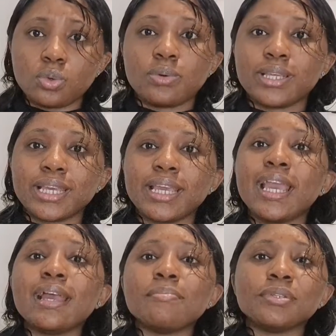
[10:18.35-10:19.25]
Okay,
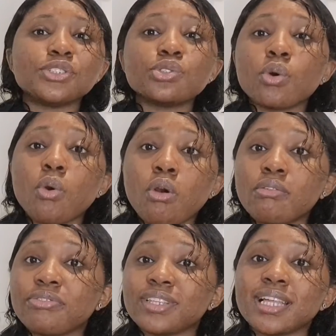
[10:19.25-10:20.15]
be so
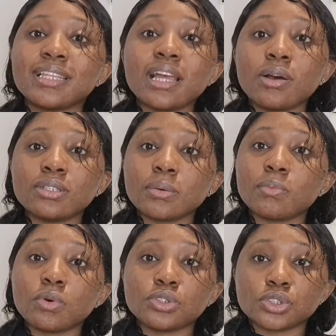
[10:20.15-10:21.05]
confident, tell them
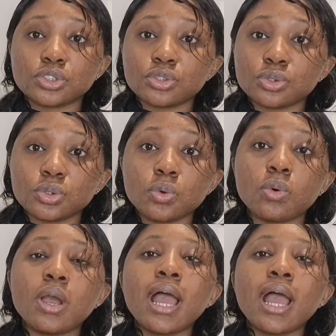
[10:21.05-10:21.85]
what you know.